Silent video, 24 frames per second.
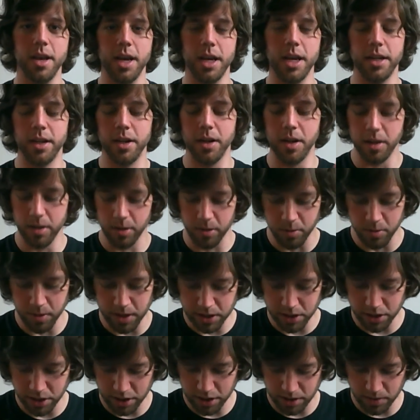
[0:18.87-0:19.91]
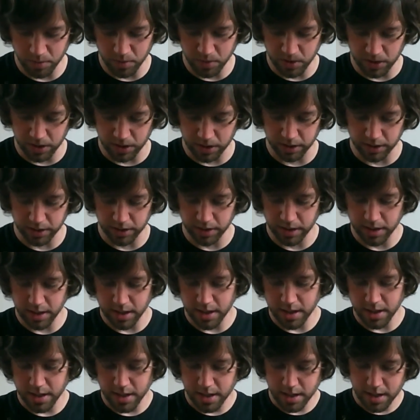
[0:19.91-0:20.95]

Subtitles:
And another question was,